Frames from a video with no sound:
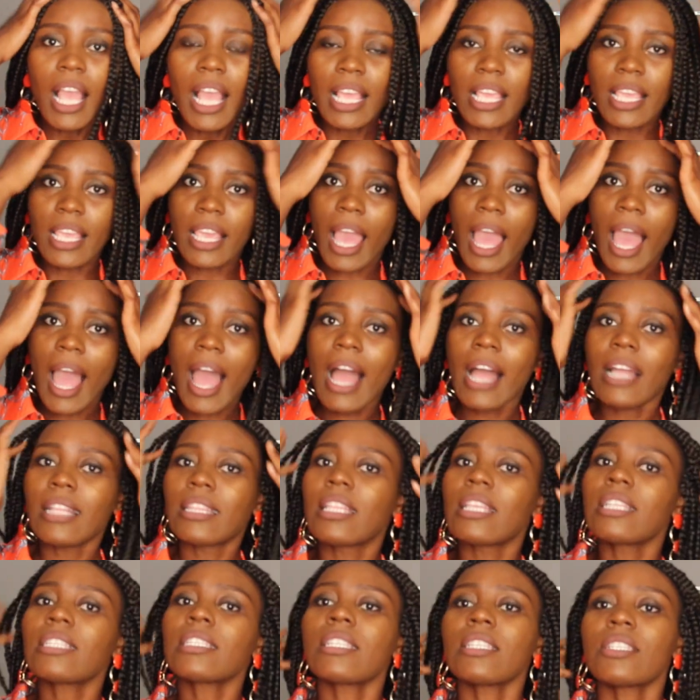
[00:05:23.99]
Yeah,
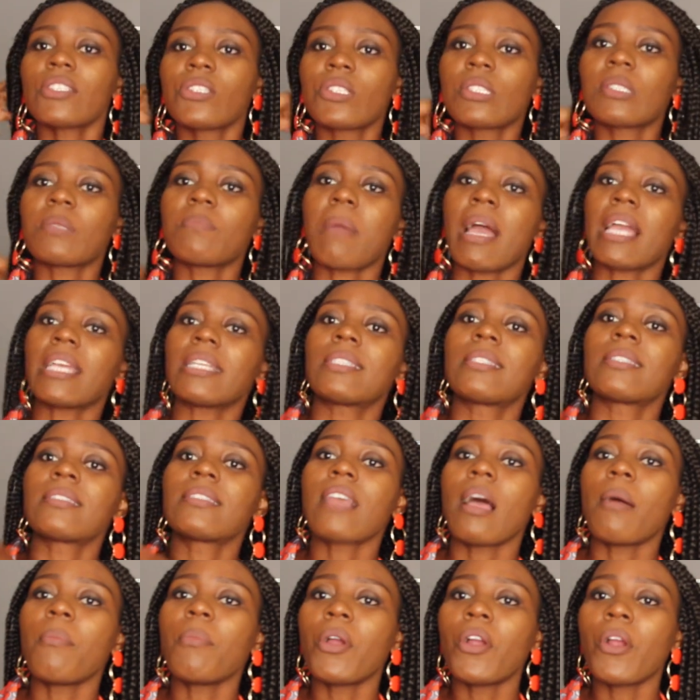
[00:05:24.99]
this is my
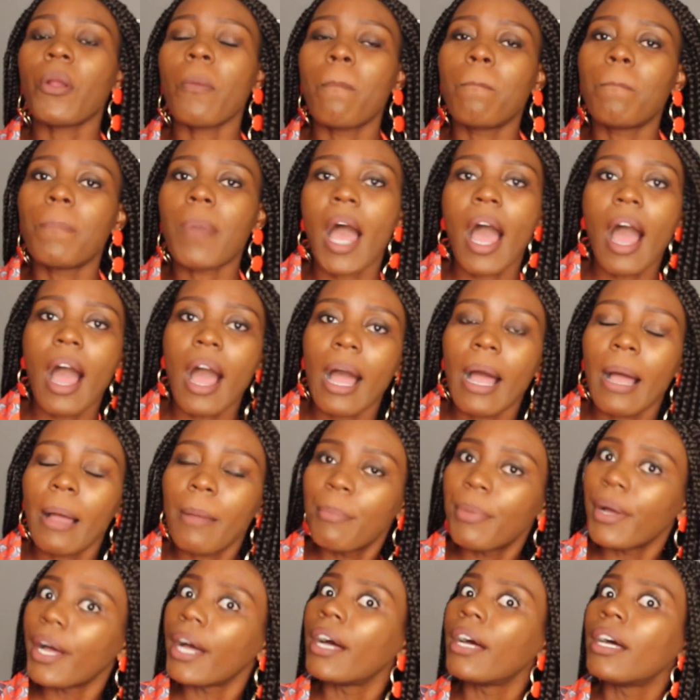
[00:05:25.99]
summer
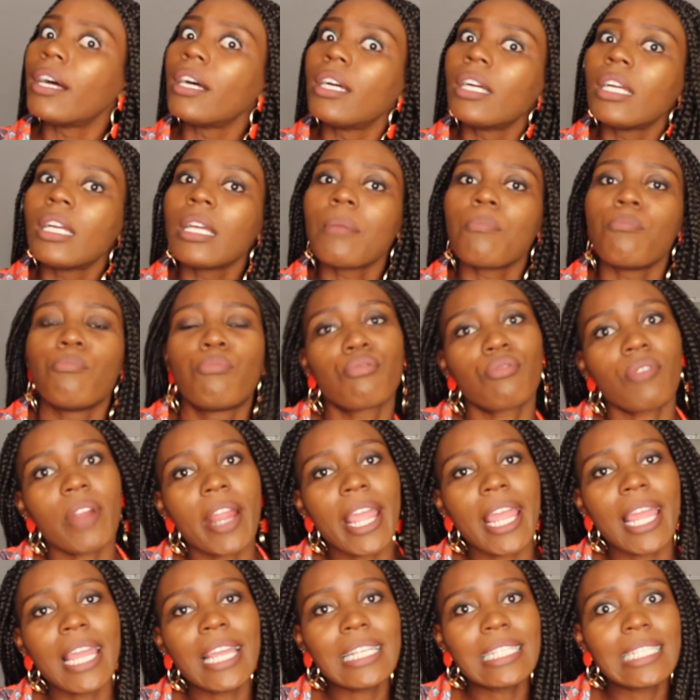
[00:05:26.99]
bob
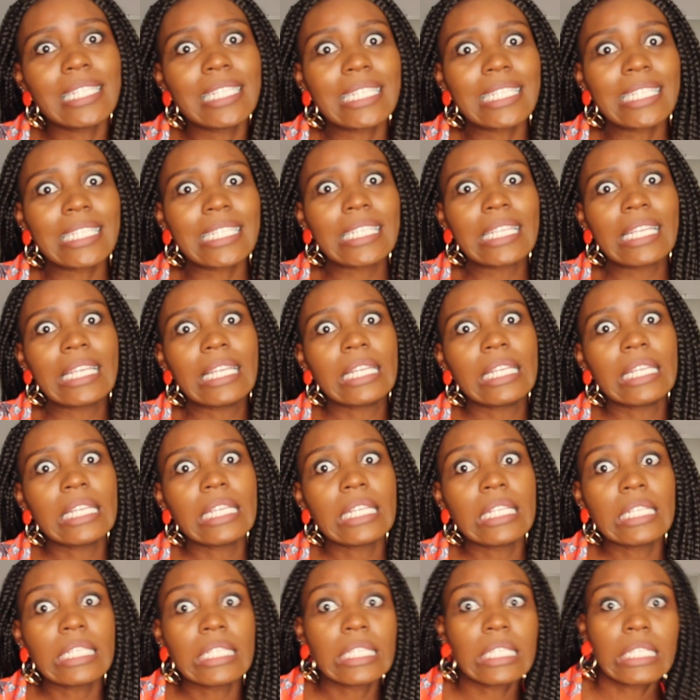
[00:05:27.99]
braids
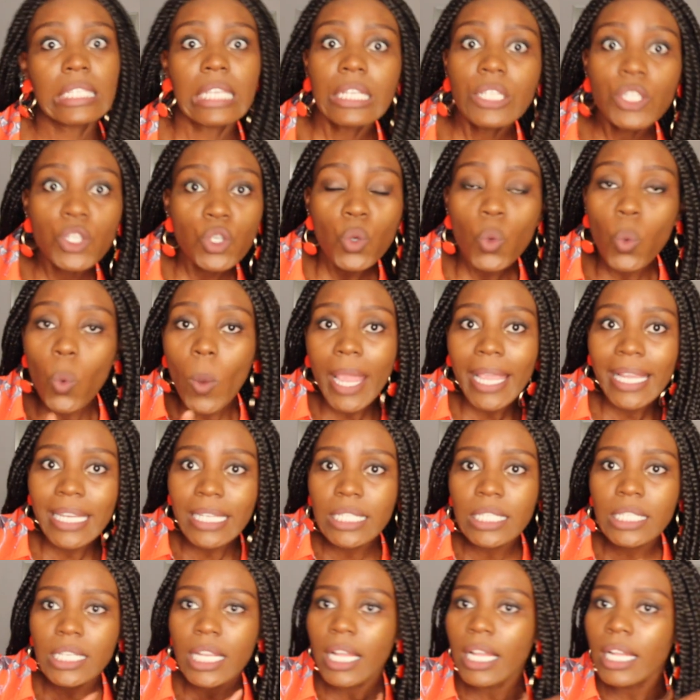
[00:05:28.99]

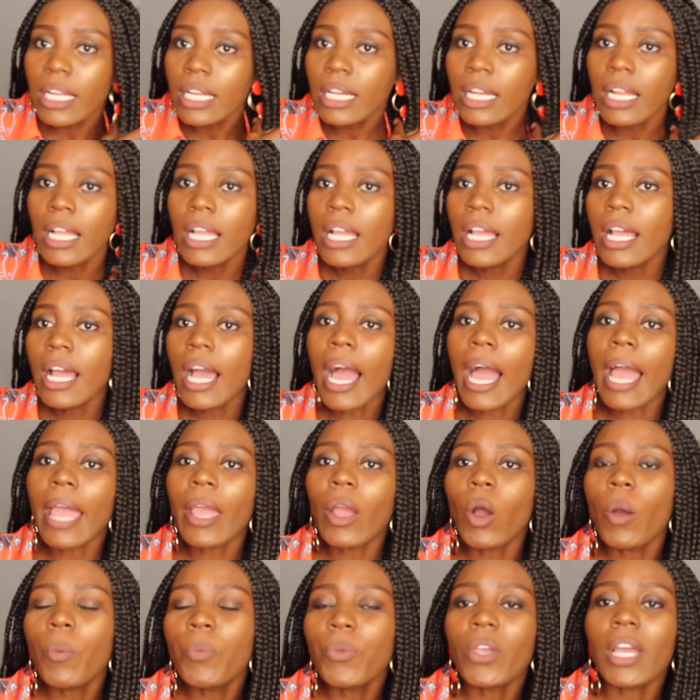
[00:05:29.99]
situation. I
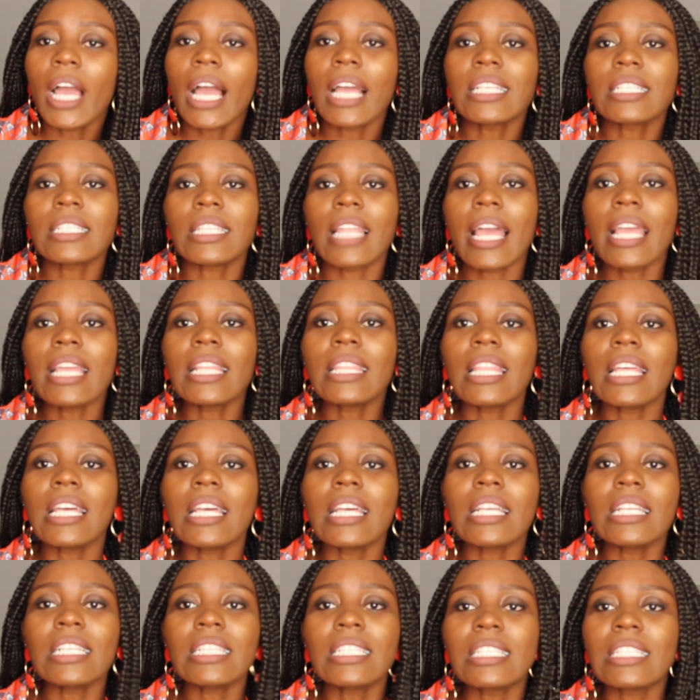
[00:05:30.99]
hope you guys like
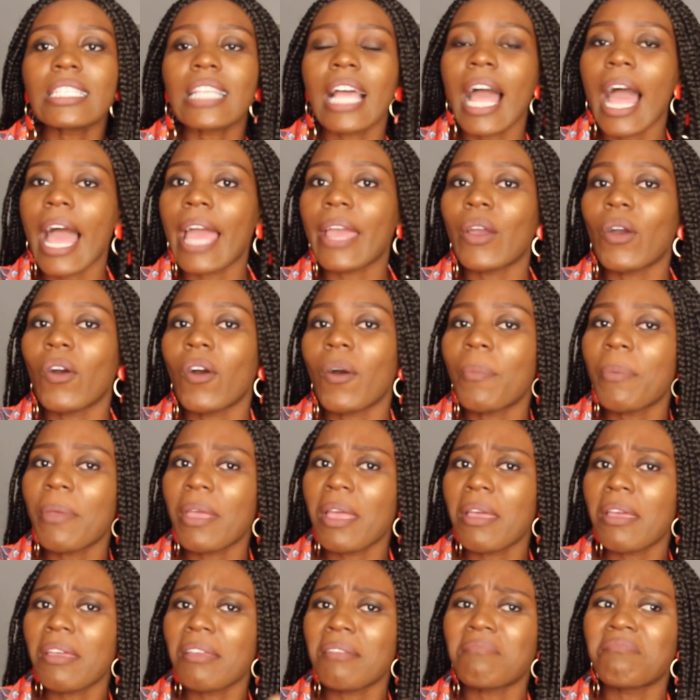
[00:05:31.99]
this. I hope
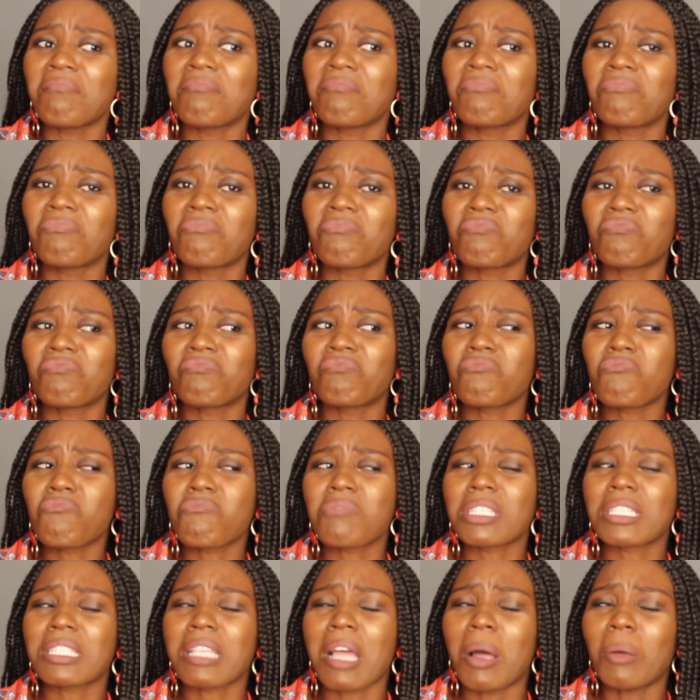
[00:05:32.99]
it
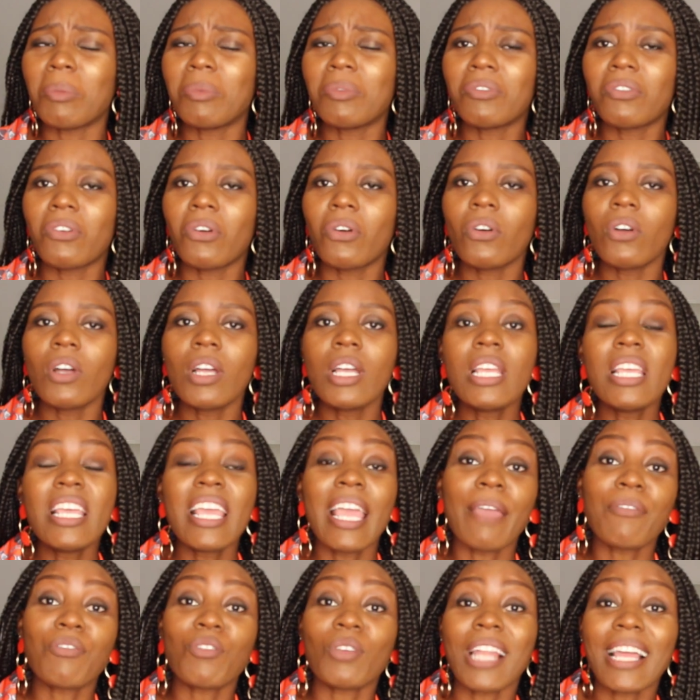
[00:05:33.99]
was helpful.
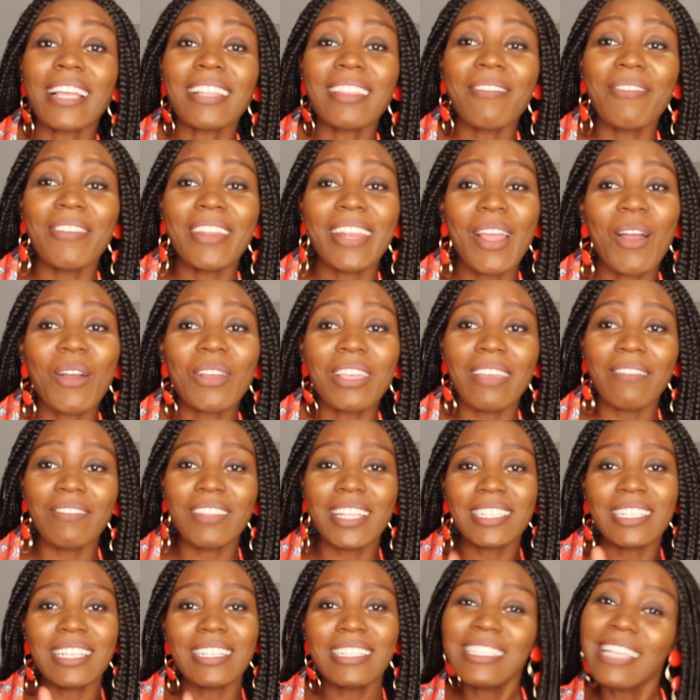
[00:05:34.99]
If you liked the video, give
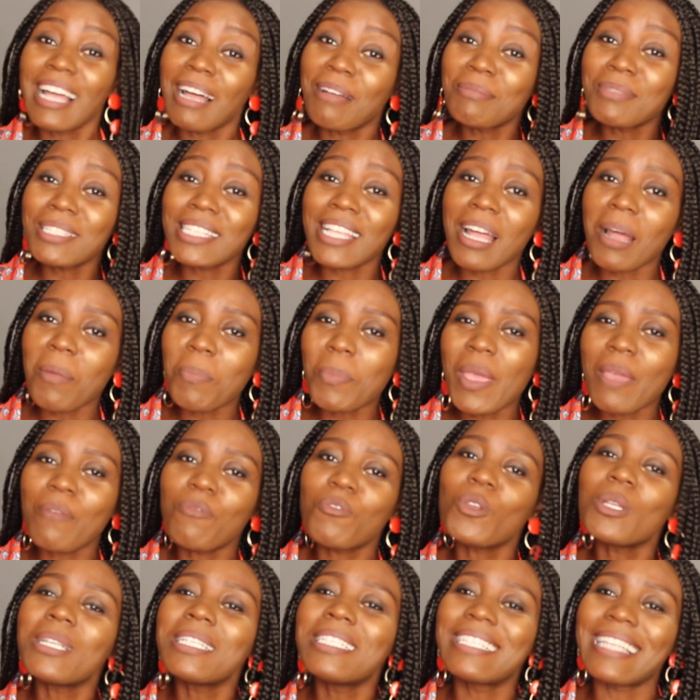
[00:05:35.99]
this a thumbs up.
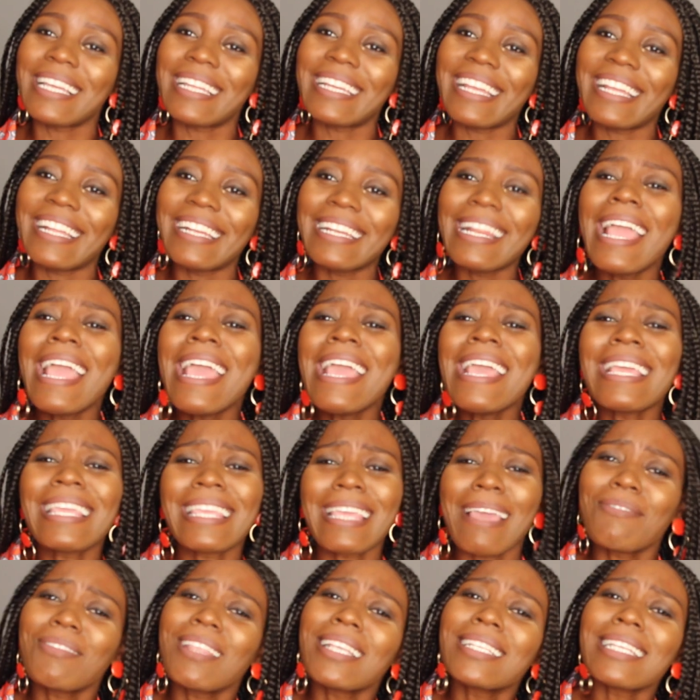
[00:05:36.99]
If you didn't,
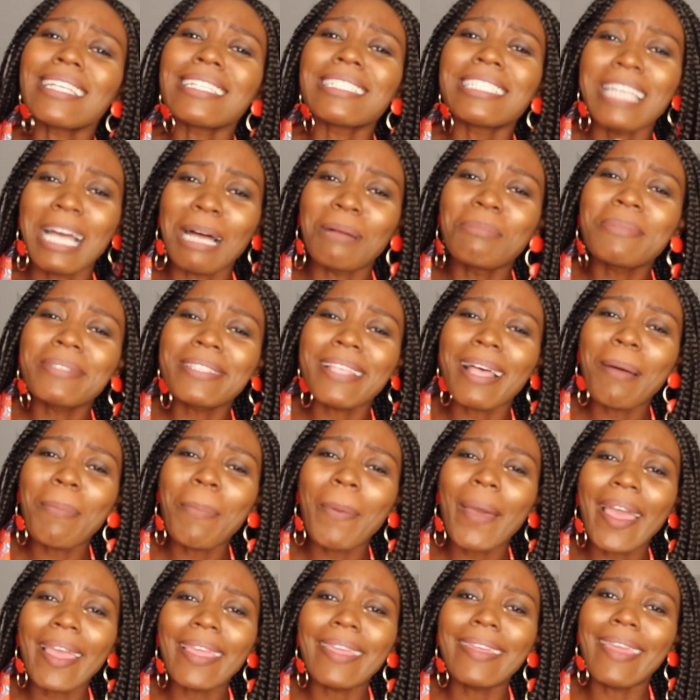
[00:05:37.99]
give this a thumbs
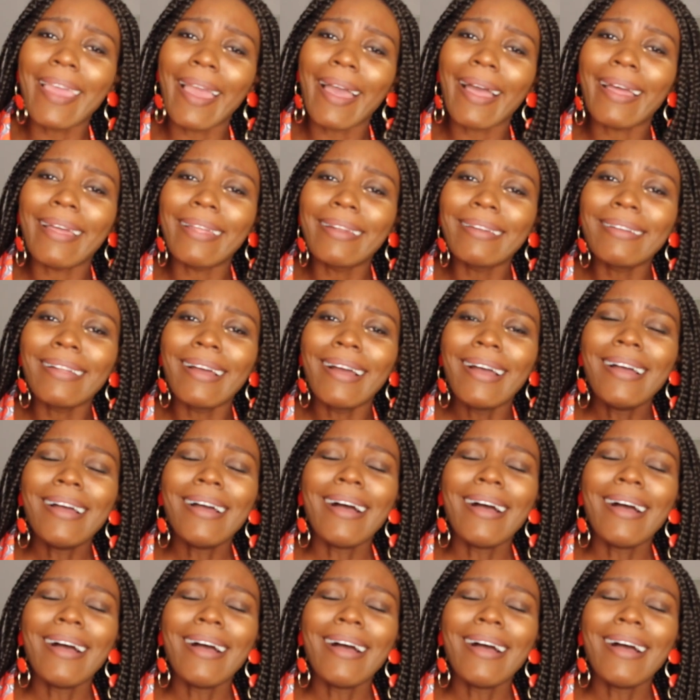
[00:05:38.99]
up again.